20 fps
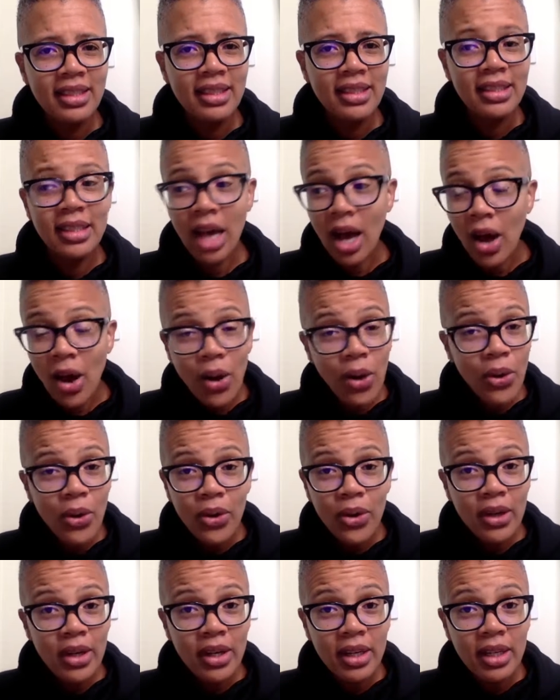
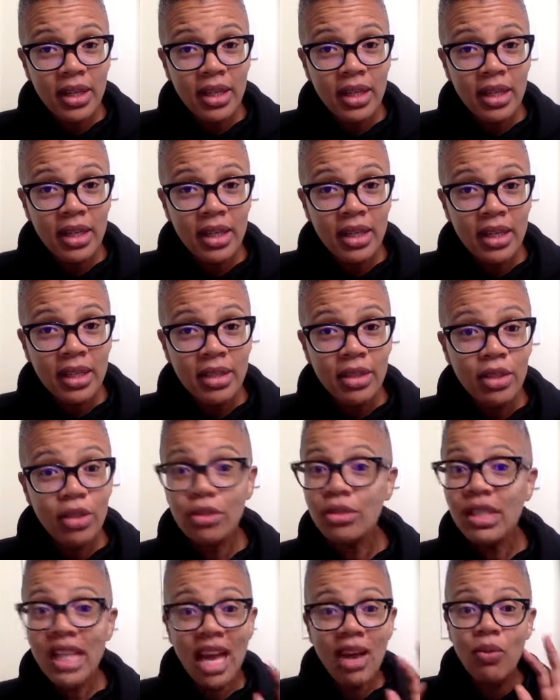So you
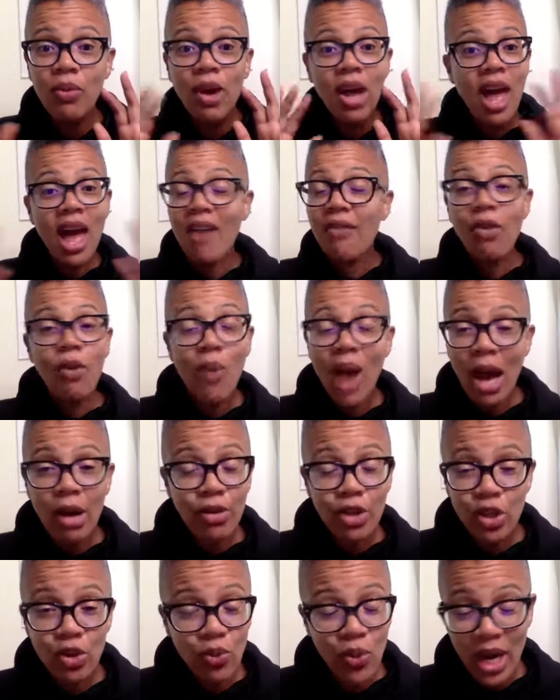take whatever
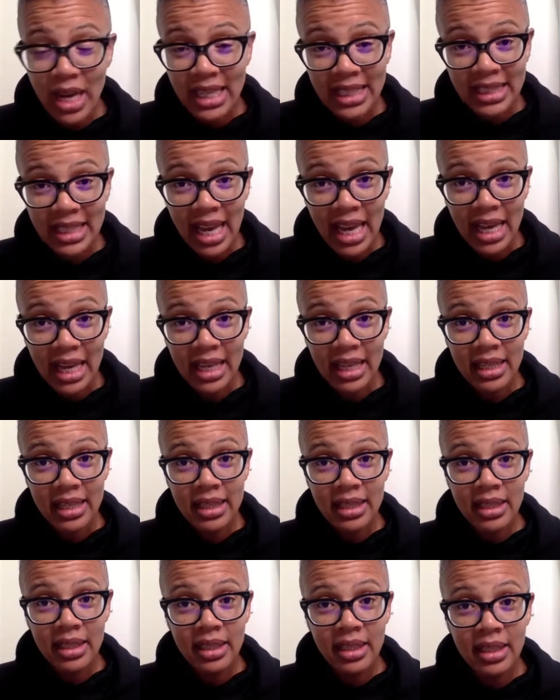route you want to take,
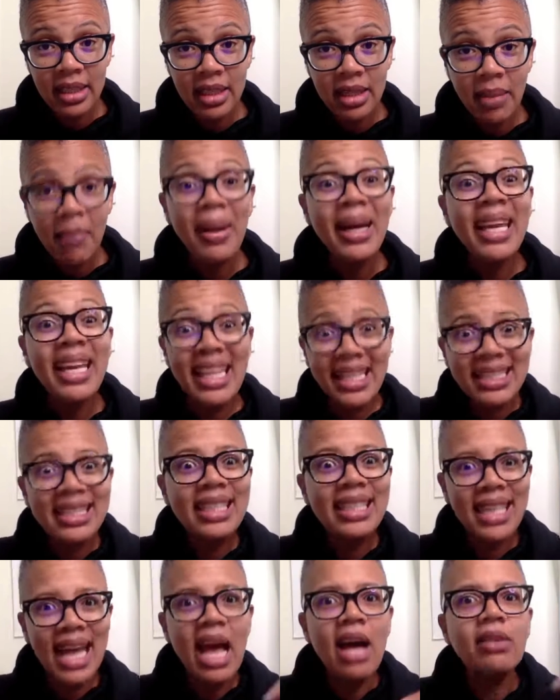but get
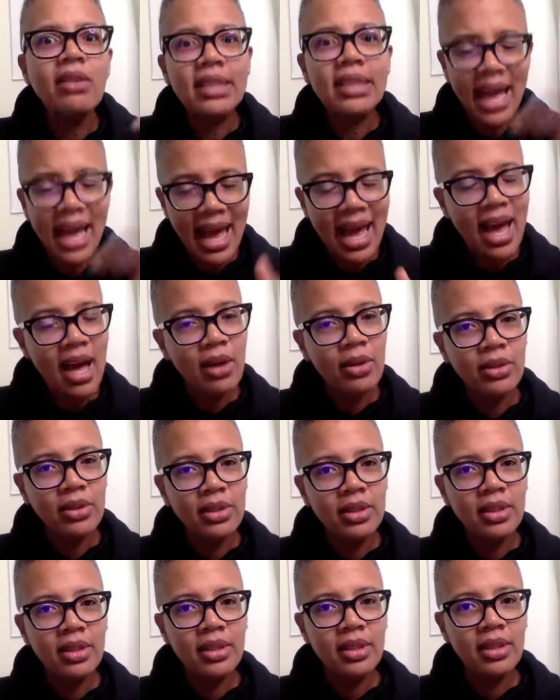to downtown.
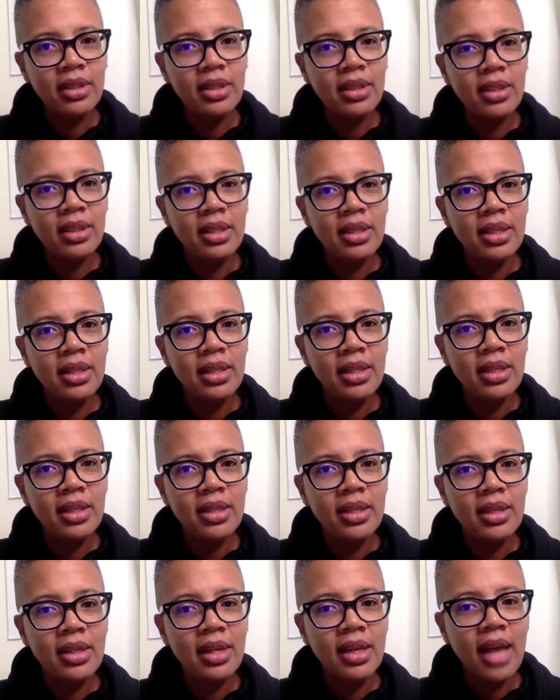
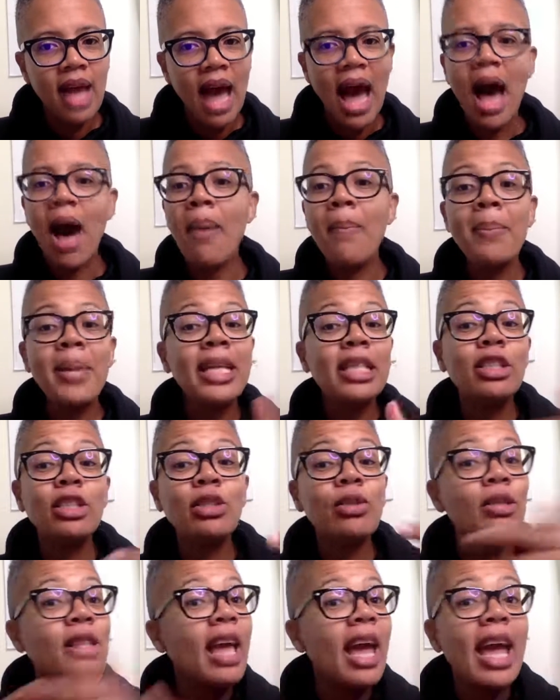I'll meet
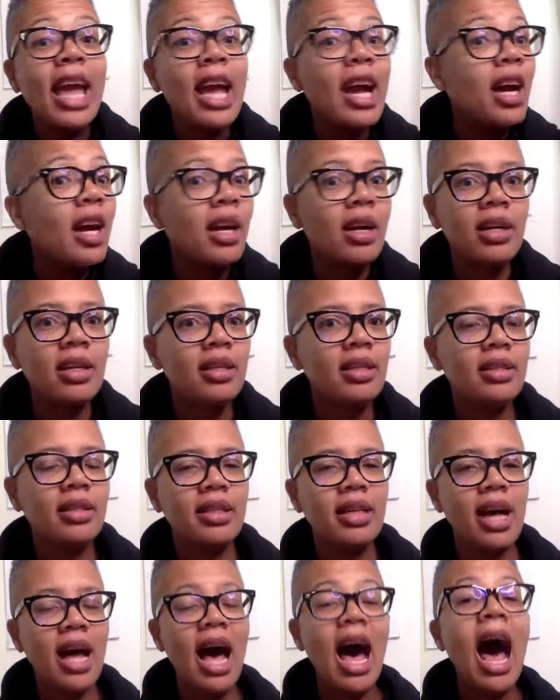you there.
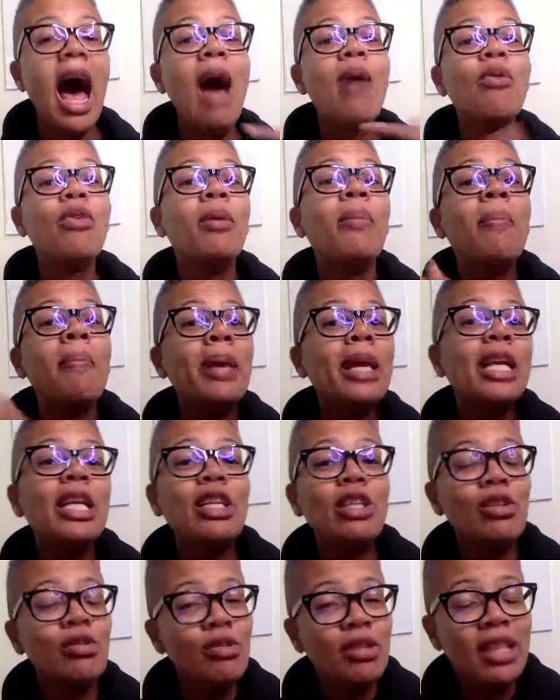I will meet
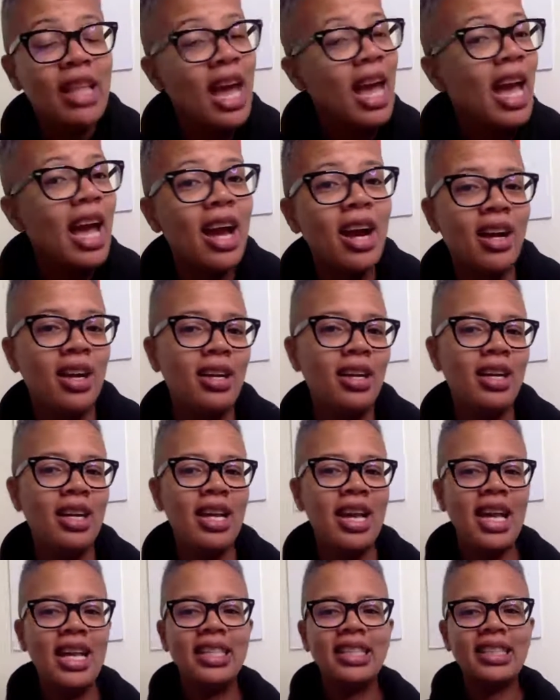you there.
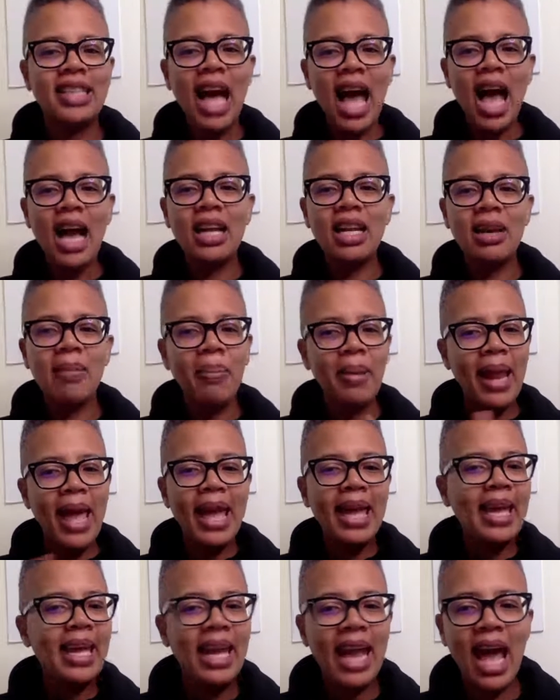Exactly.
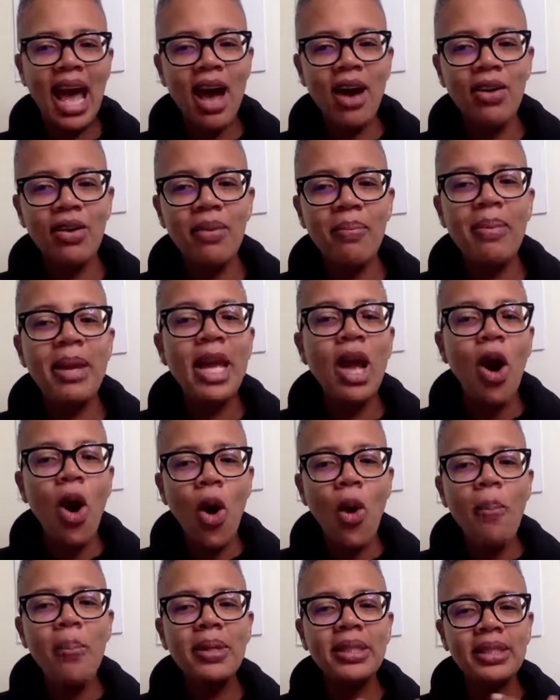Plank it out. Be
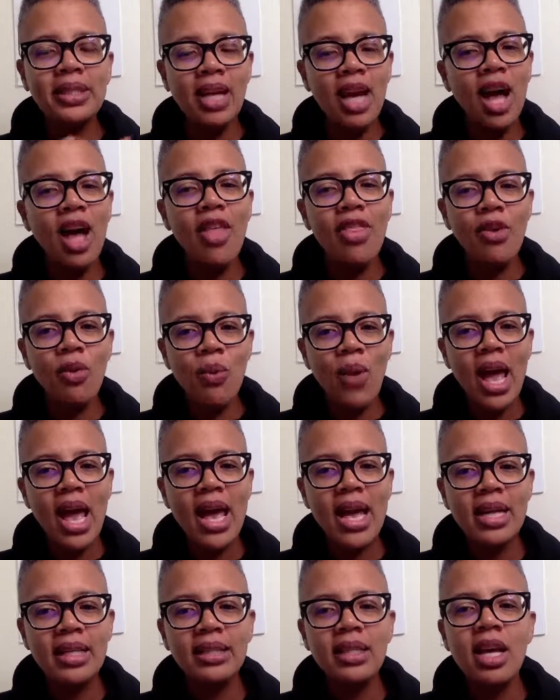open to other
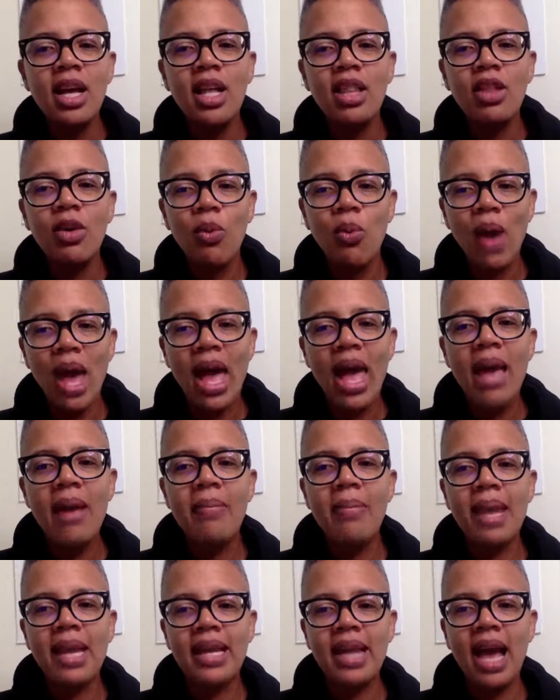ways. The way
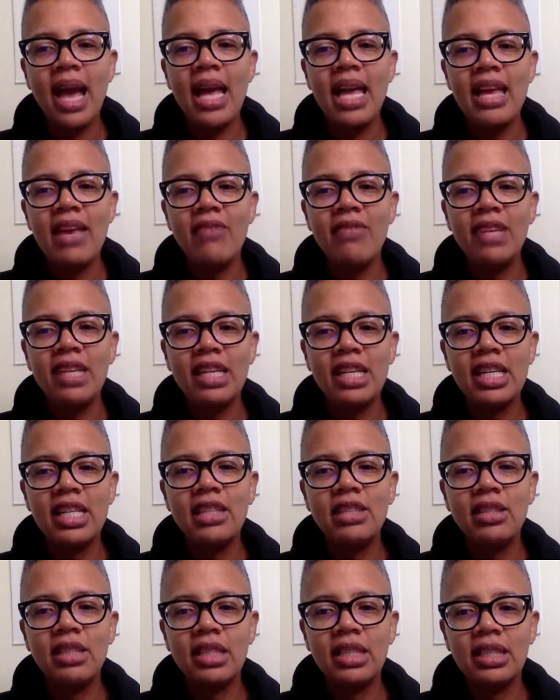may not even lead
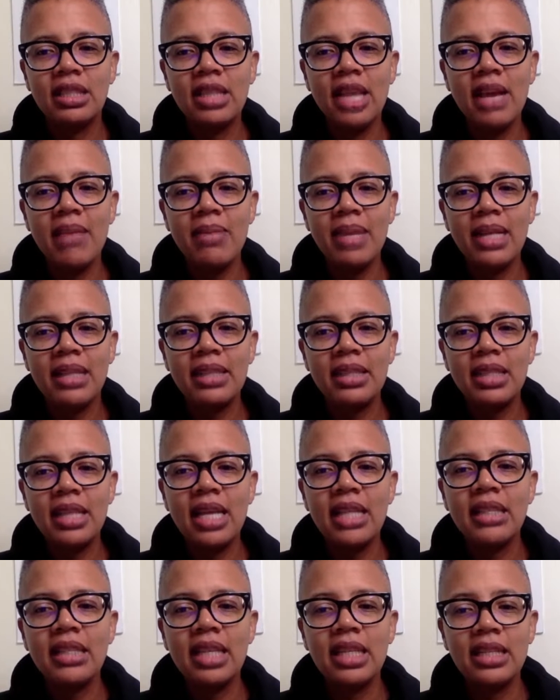to the same
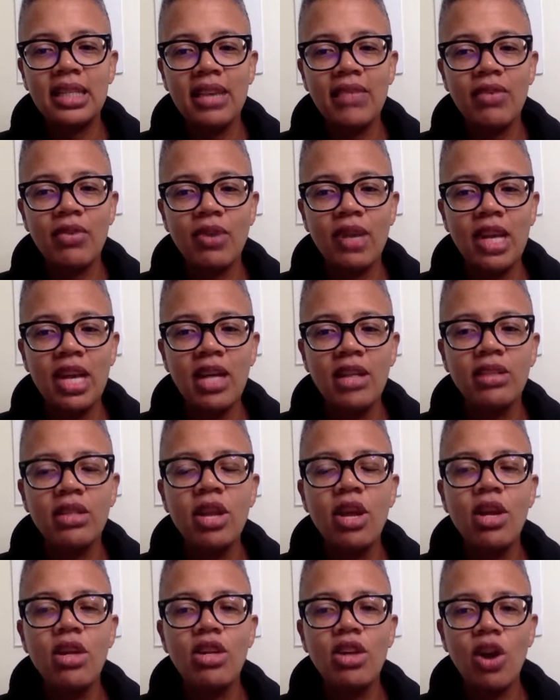destination as everyone else.
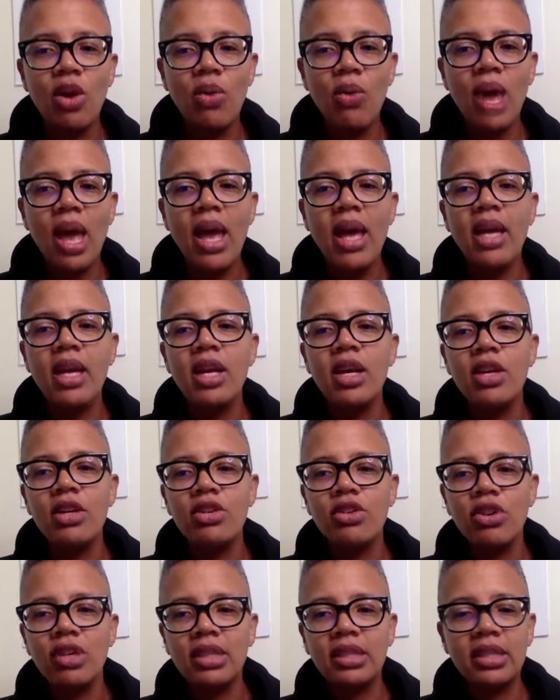Your way,
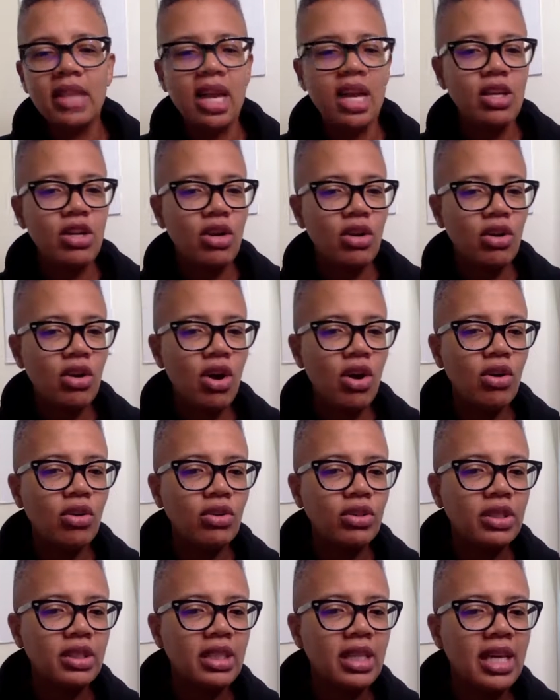your say, your
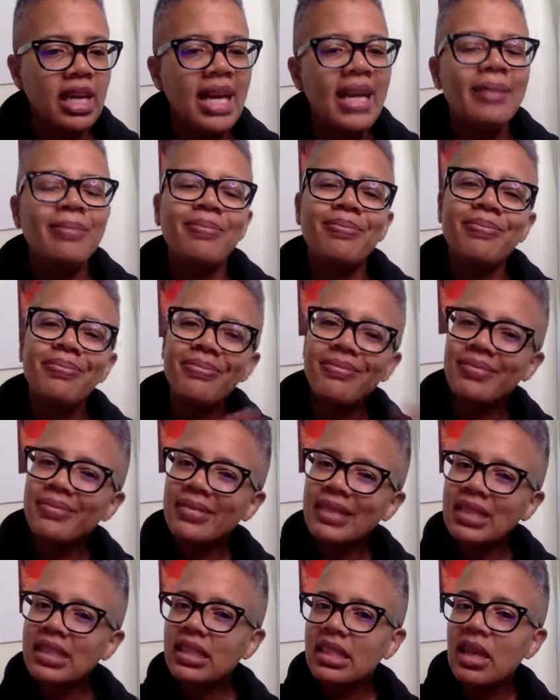goals.
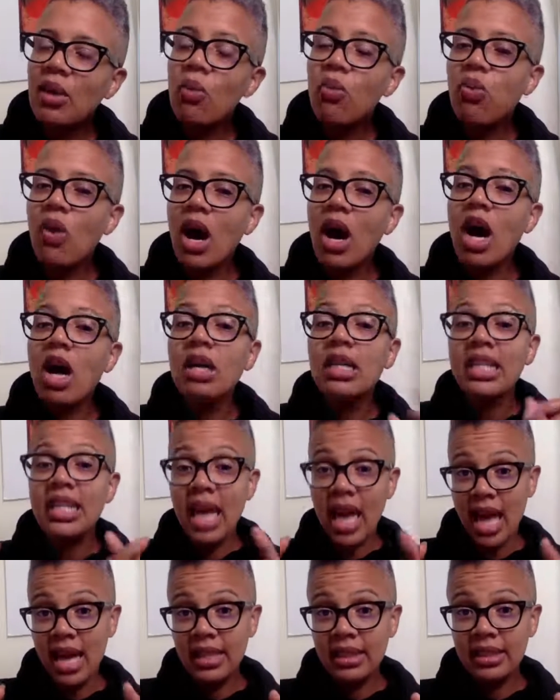Well,
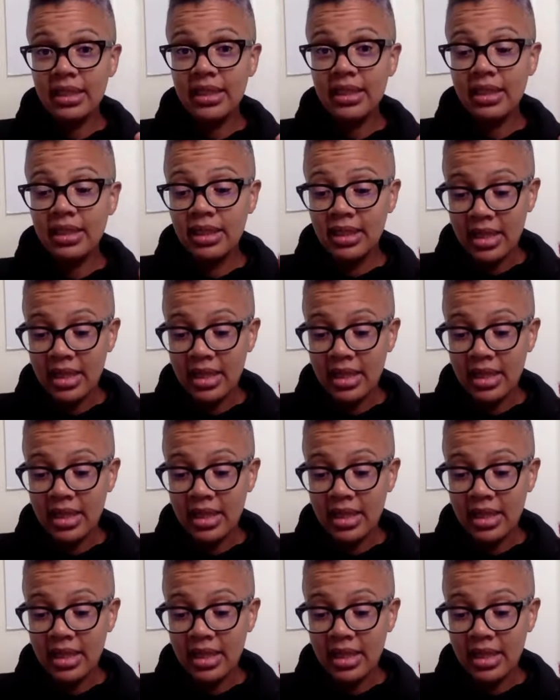yes.